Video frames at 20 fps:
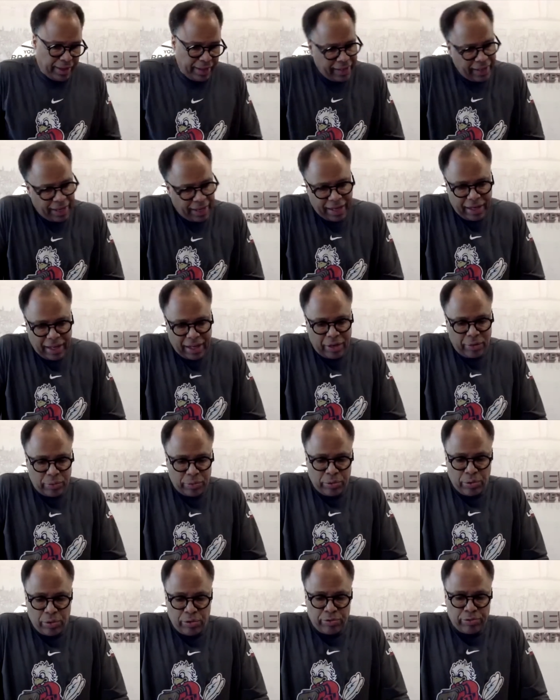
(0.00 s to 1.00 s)
I don't
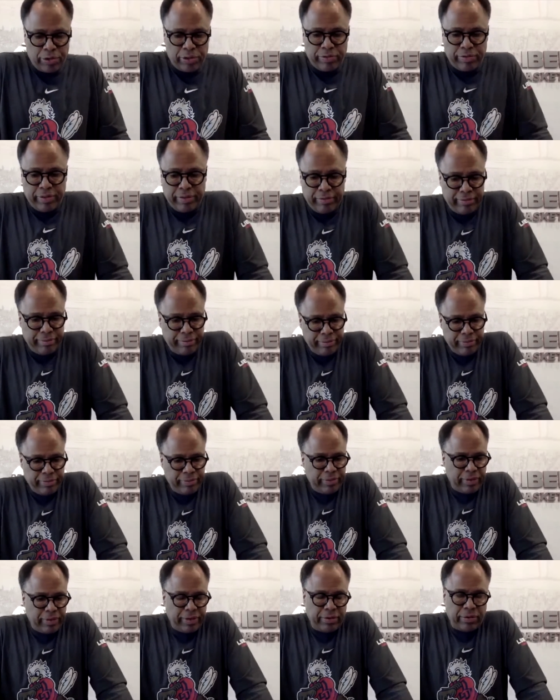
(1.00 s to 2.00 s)
know
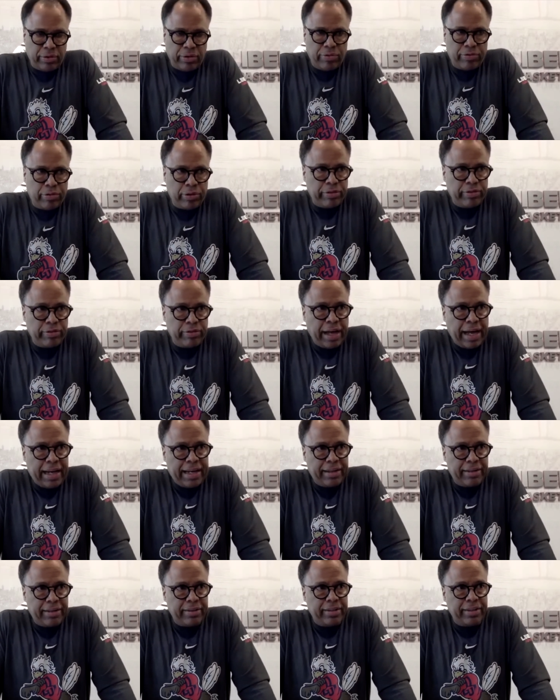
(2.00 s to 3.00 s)
if we've got
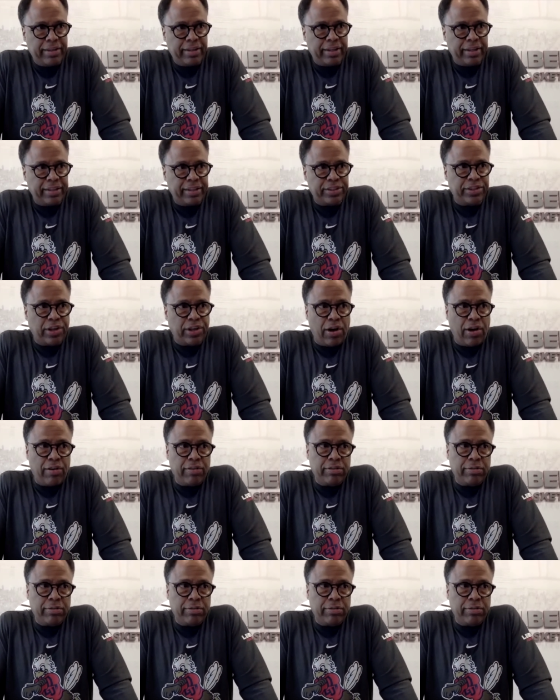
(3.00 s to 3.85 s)
it solved,